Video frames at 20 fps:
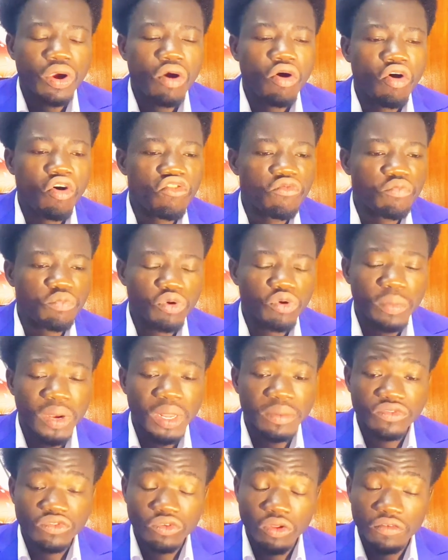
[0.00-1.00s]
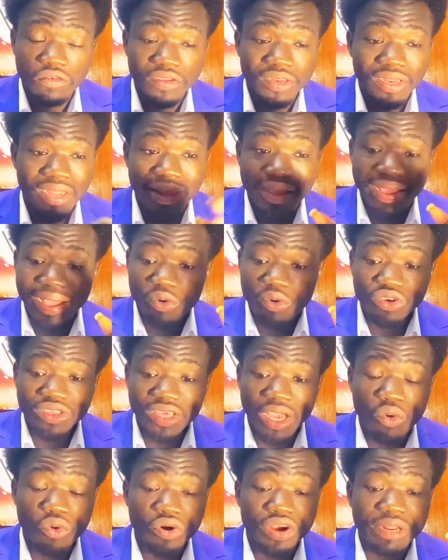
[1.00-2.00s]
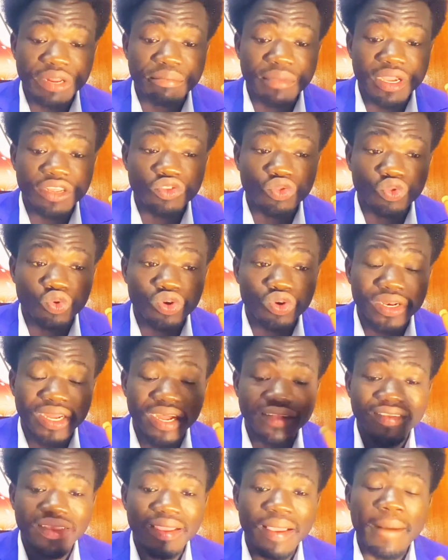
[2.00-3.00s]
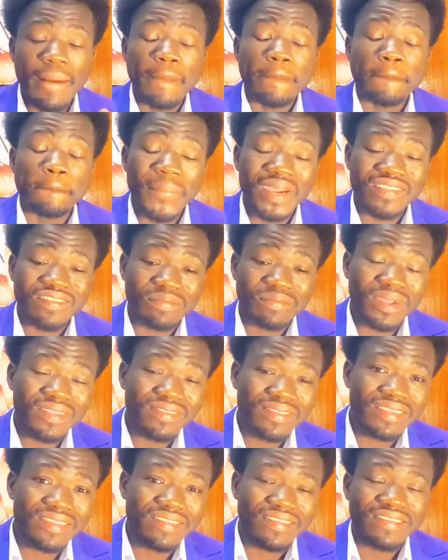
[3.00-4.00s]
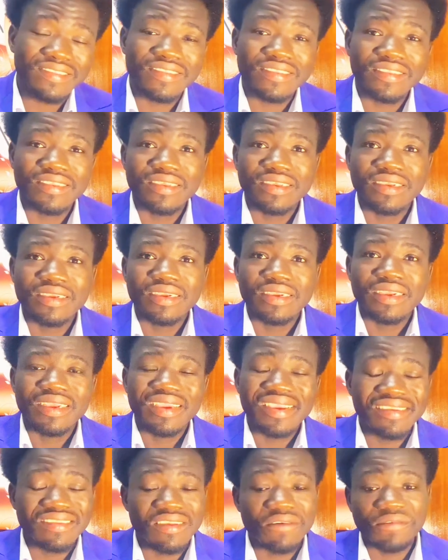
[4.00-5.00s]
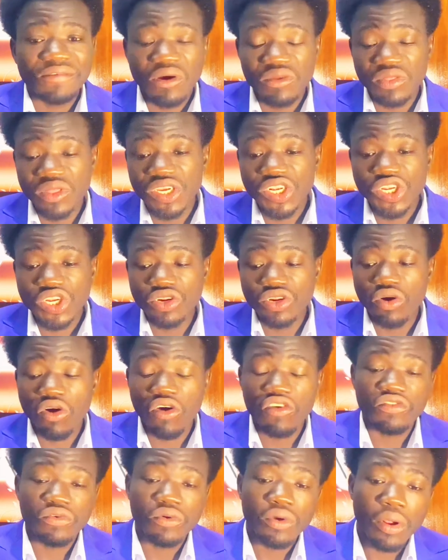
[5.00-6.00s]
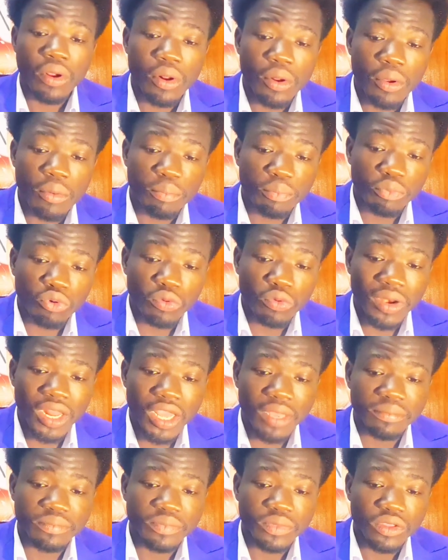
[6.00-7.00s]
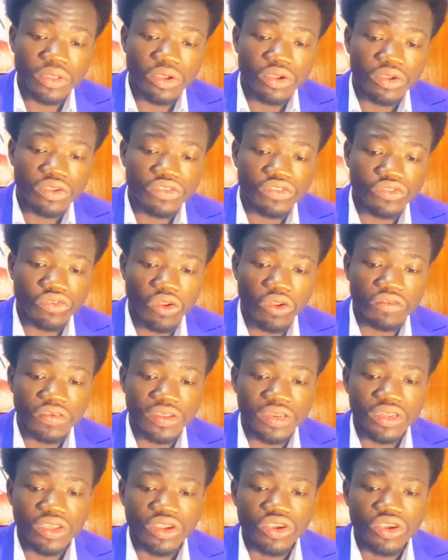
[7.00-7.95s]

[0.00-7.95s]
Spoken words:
of problem solving, which I already made known that mathematics is the foundation of problem solving.